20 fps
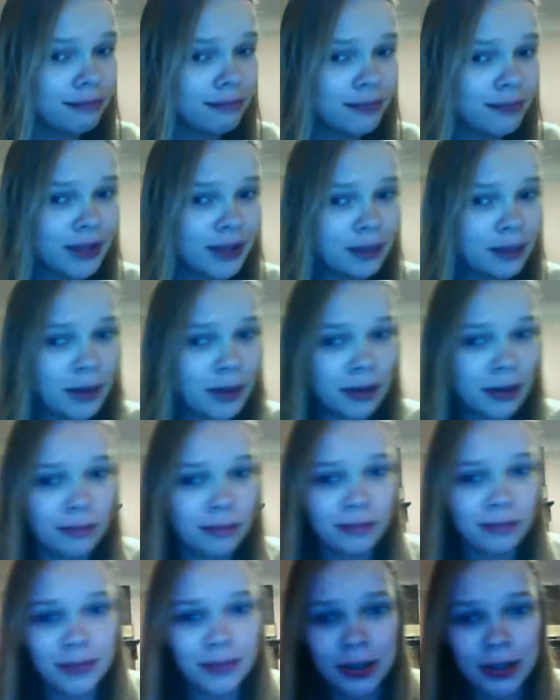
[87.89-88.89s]
female
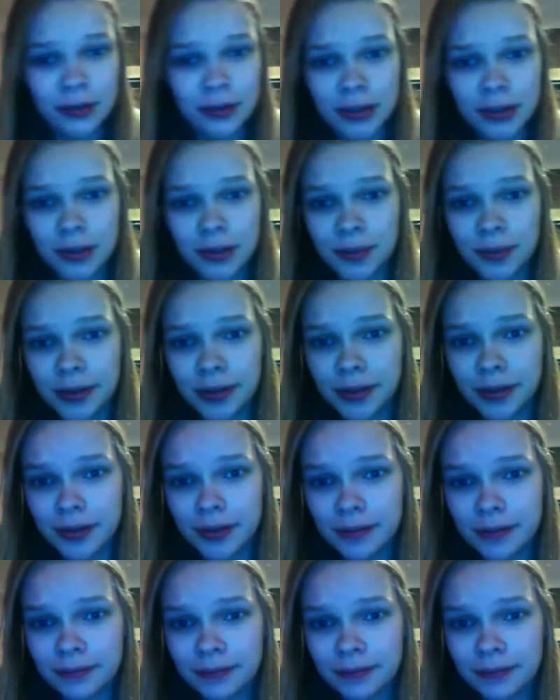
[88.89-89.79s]
YouTubers,